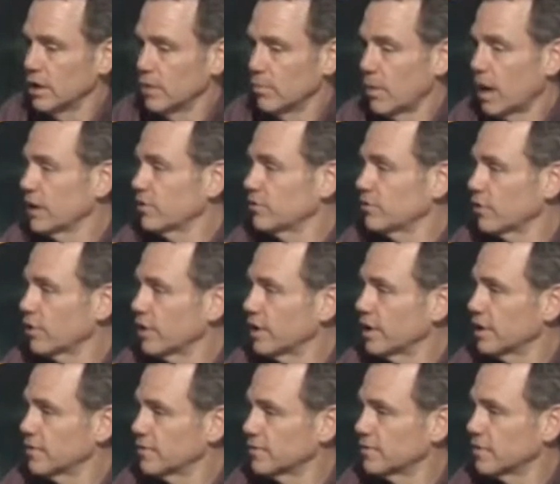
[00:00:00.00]
my story
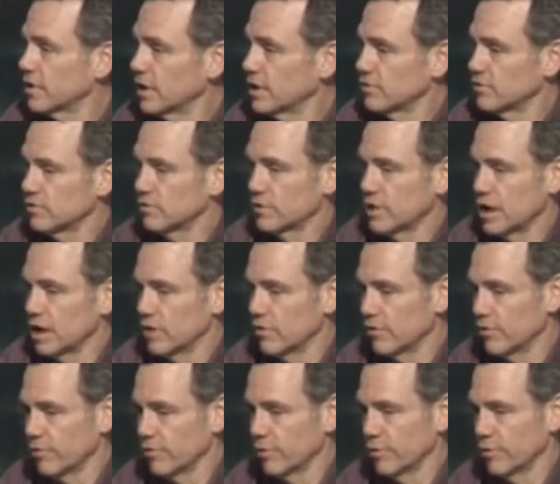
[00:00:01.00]
is as kind of a